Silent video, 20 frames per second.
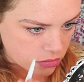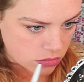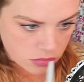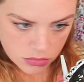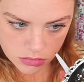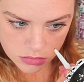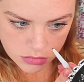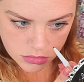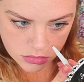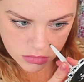it
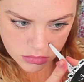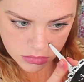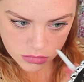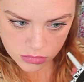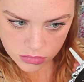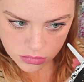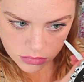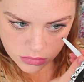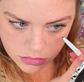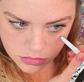also
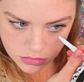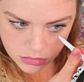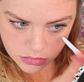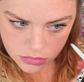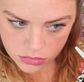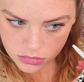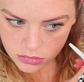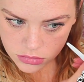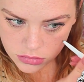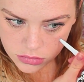helps to
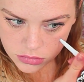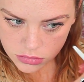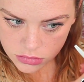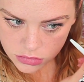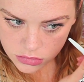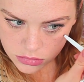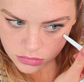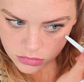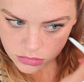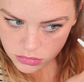create
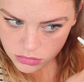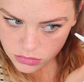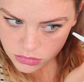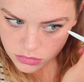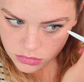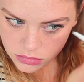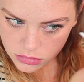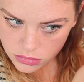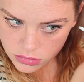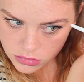different
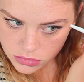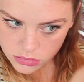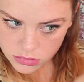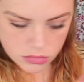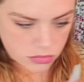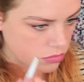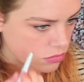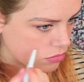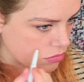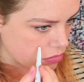
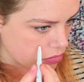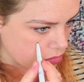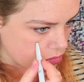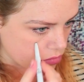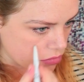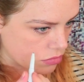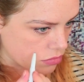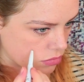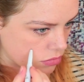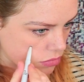
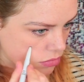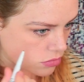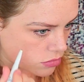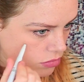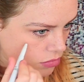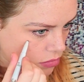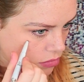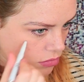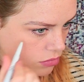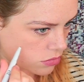
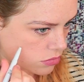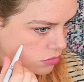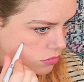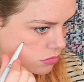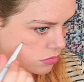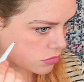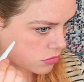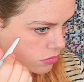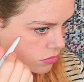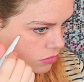sizes,
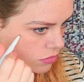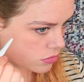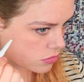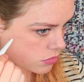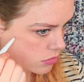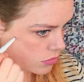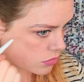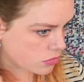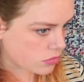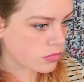and
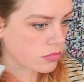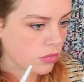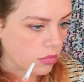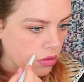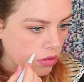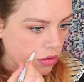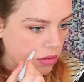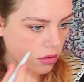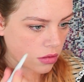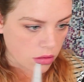you
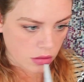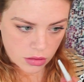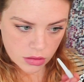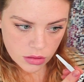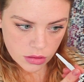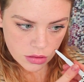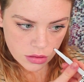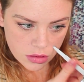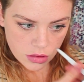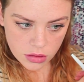know, you just
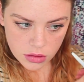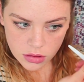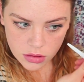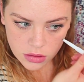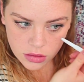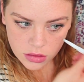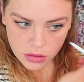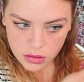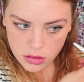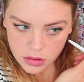really want to
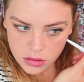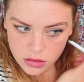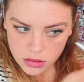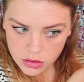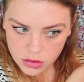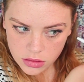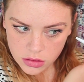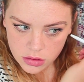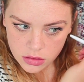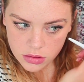focus on the
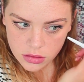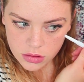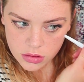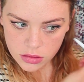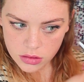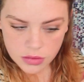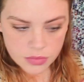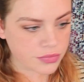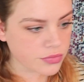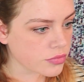sides
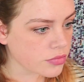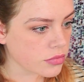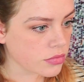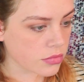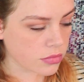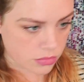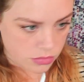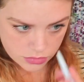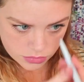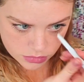of your
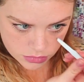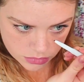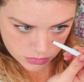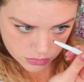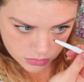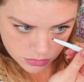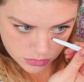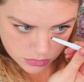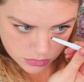nose,